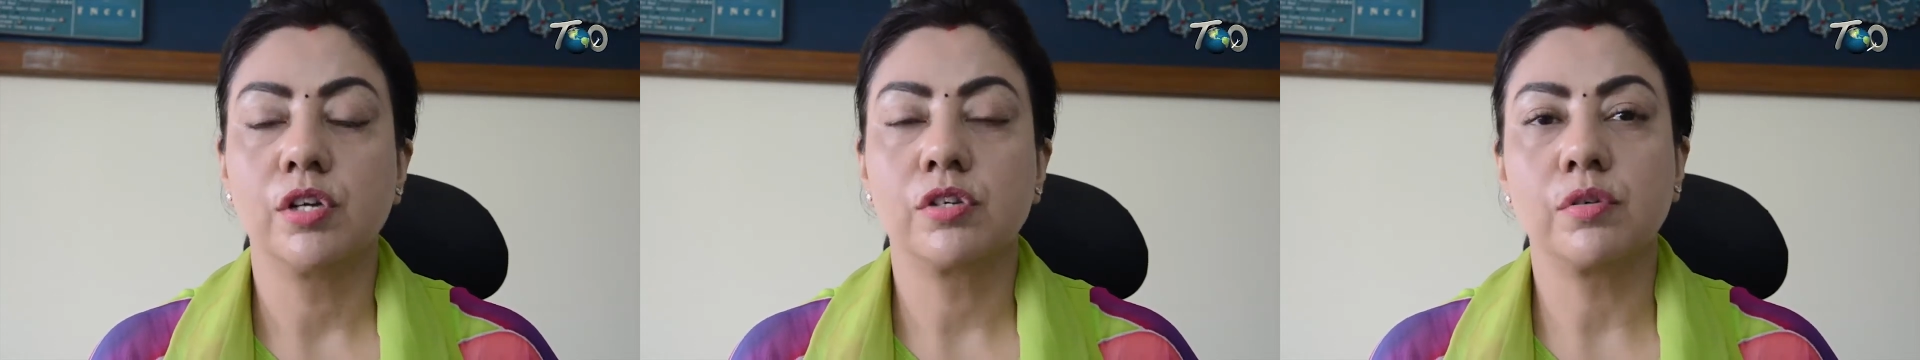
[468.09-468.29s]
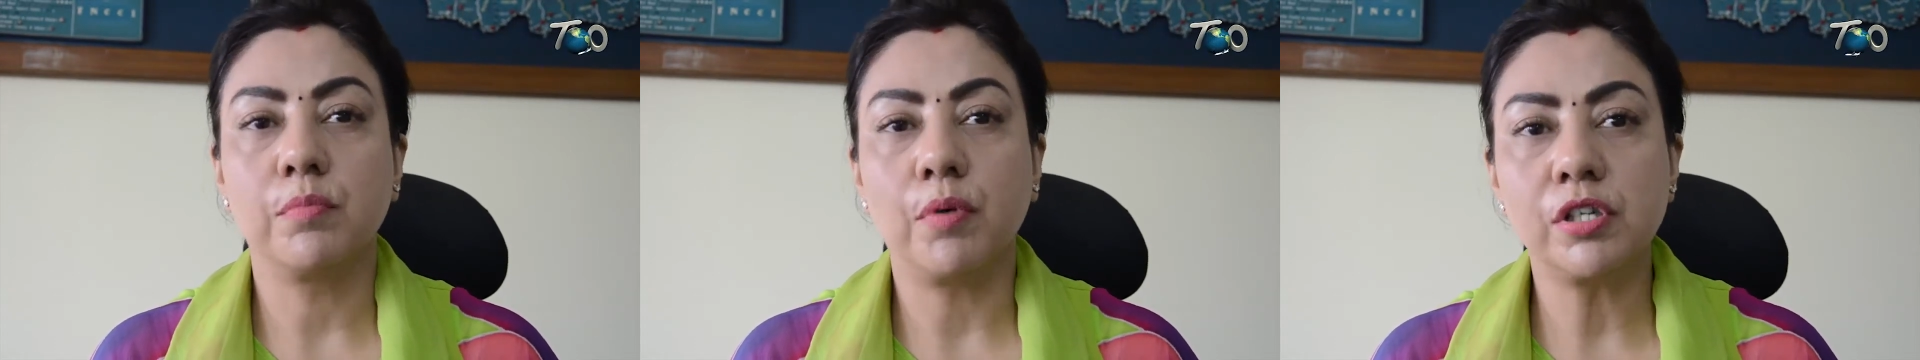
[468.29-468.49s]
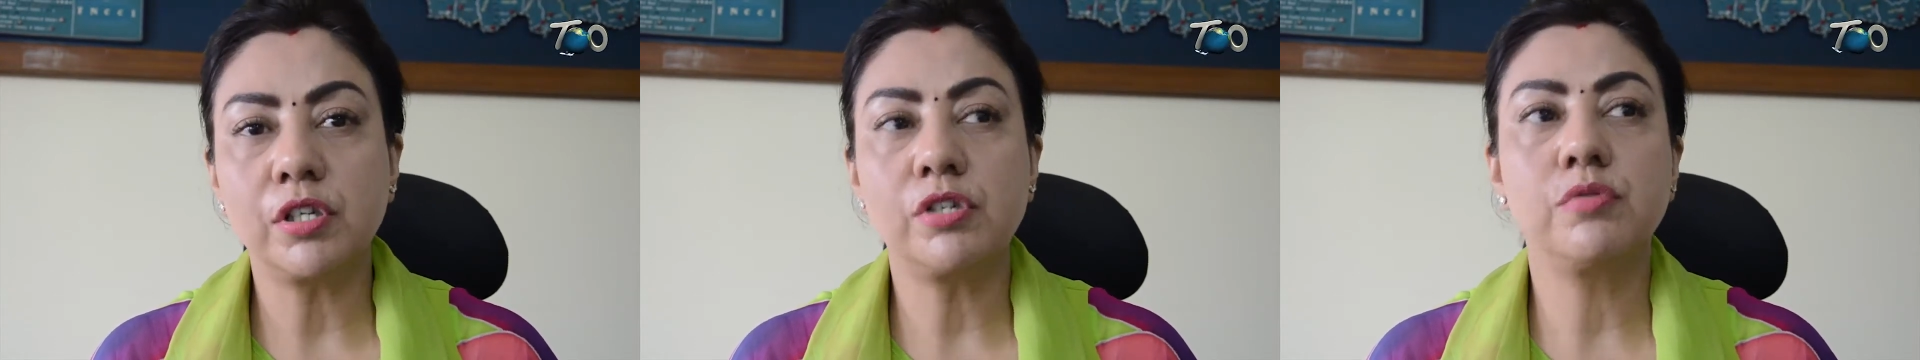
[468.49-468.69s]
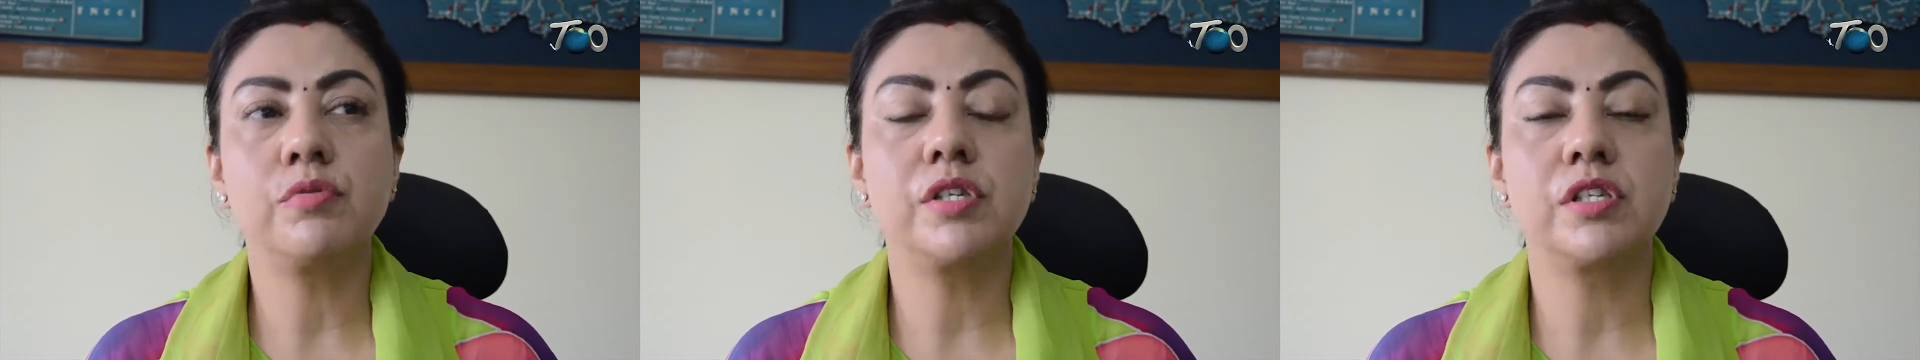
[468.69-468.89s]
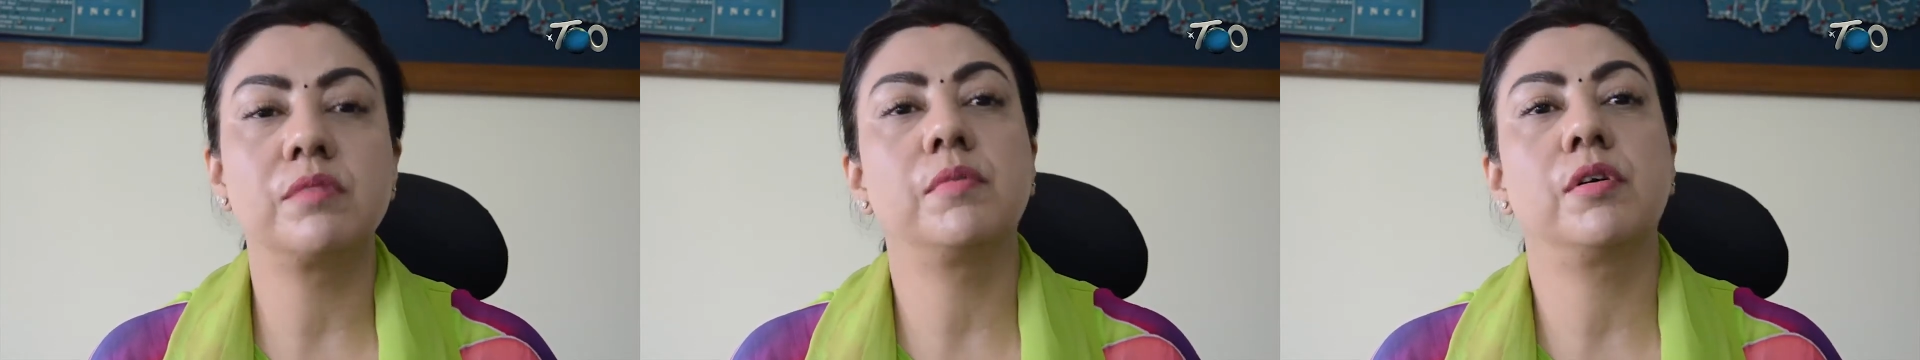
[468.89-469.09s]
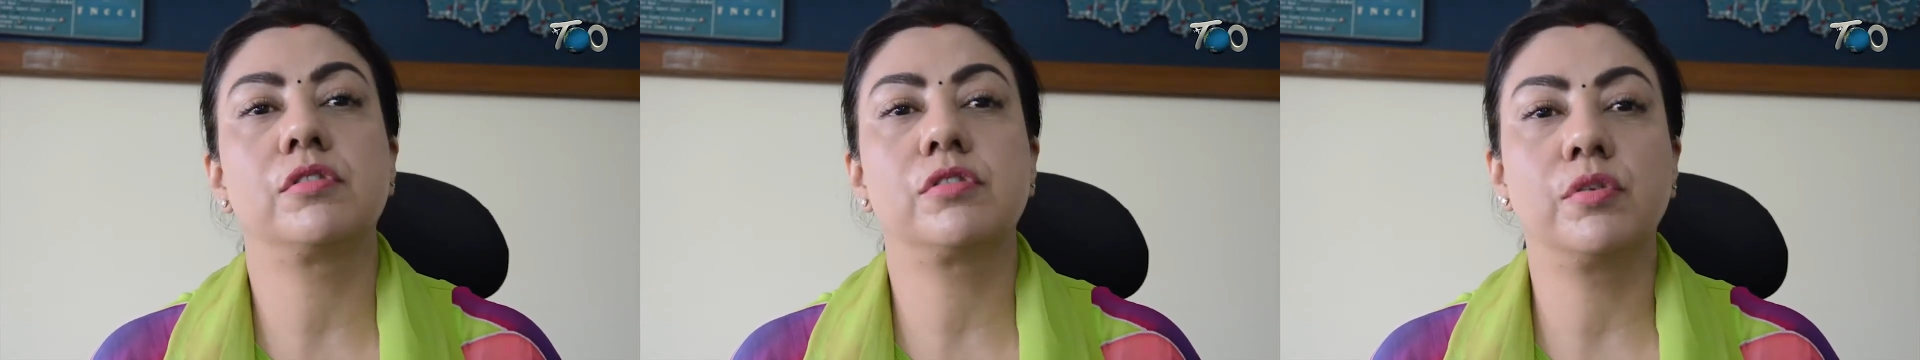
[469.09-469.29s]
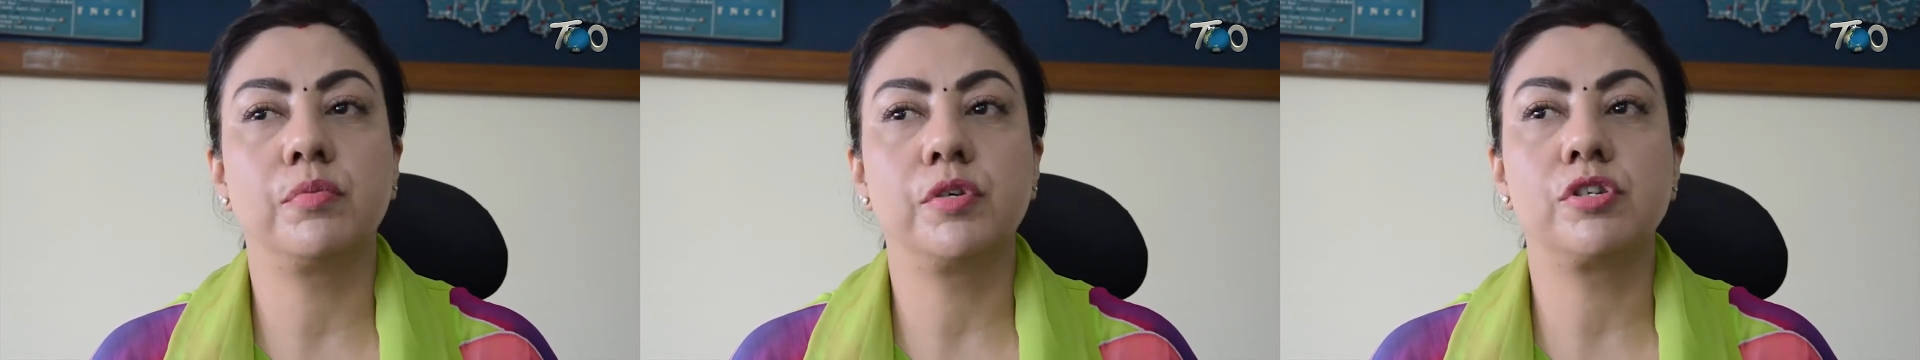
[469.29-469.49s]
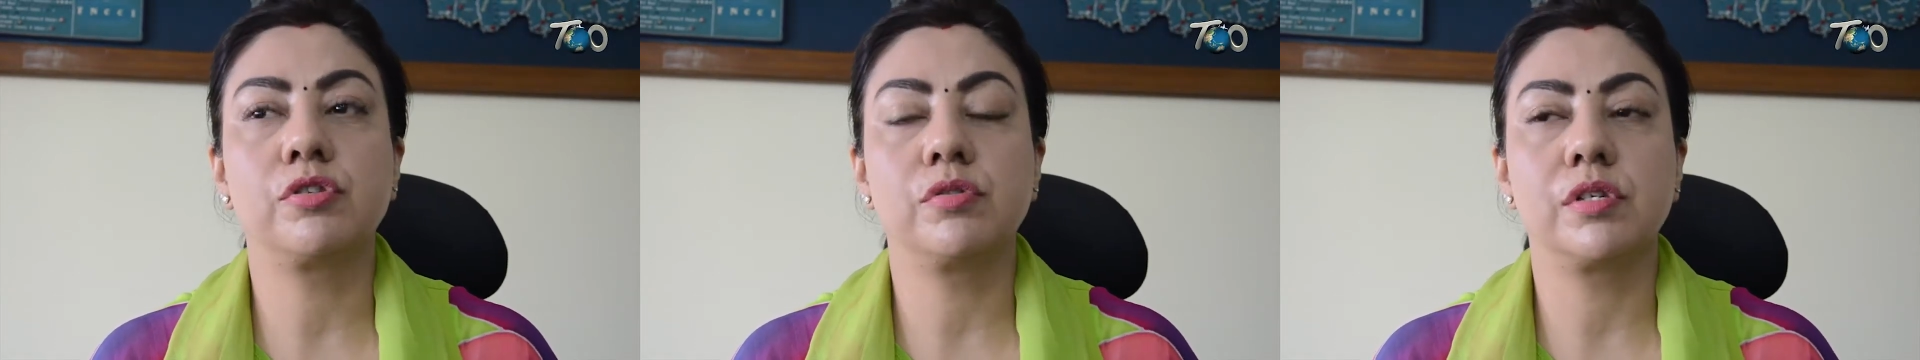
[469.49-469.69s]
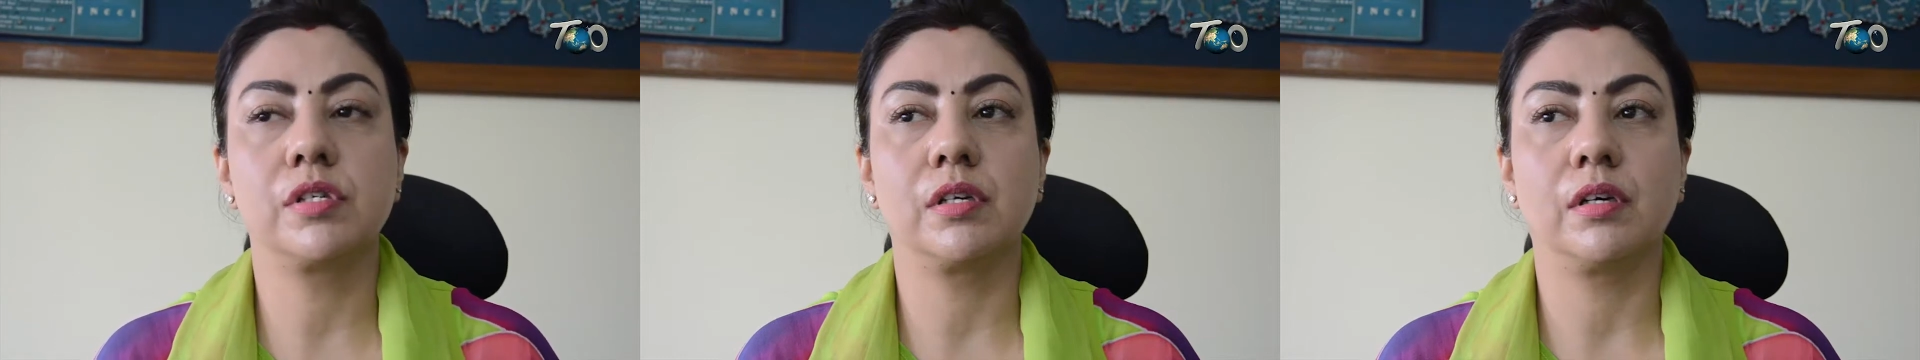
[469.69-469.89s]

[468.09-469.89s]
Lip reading: So border tourism also we should